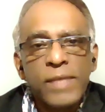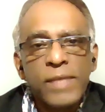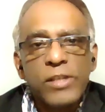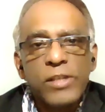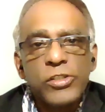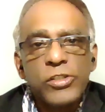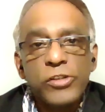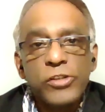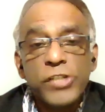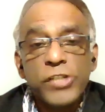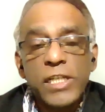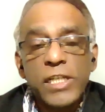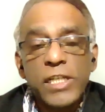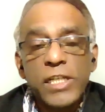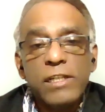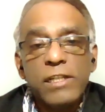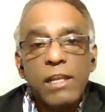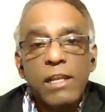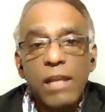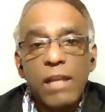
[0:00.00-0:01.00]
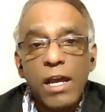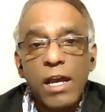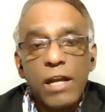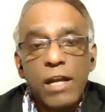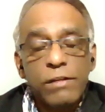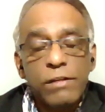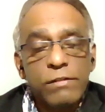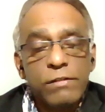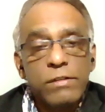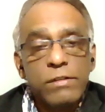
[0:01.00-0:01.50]
So she did a
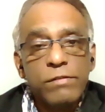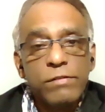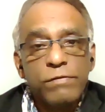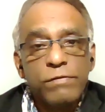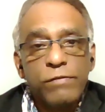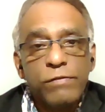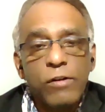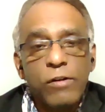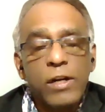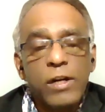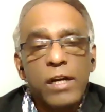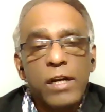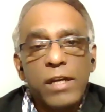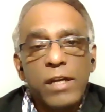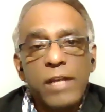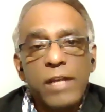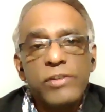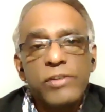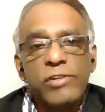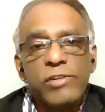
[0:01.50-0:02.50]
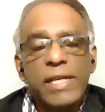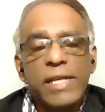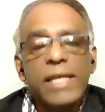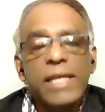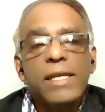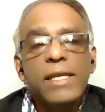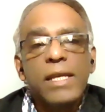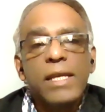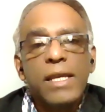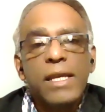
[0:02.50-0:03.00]
lot for her
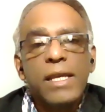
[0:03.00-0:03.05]
country,